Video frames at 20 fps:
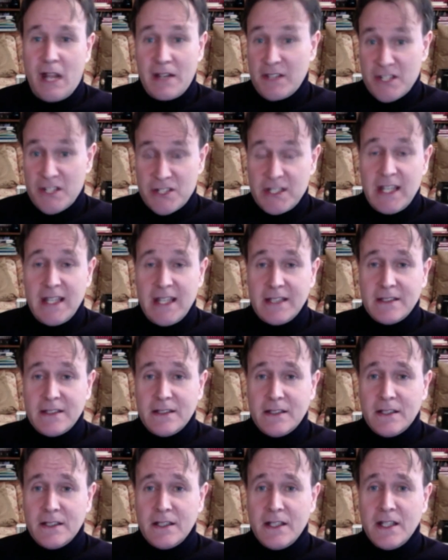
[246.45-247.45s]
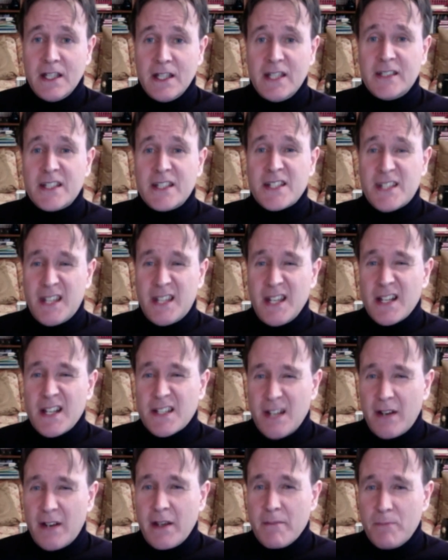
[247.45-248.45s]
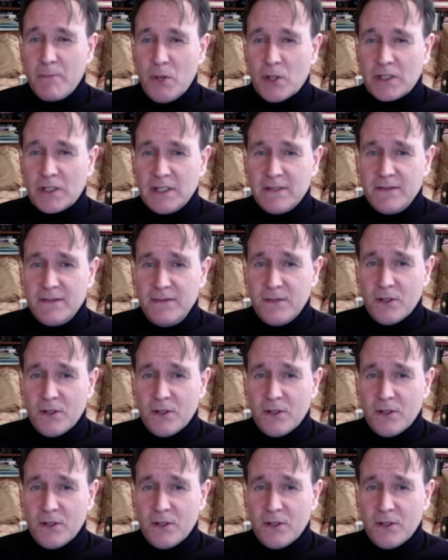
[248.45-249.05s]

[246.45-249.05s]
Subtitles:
the skills are important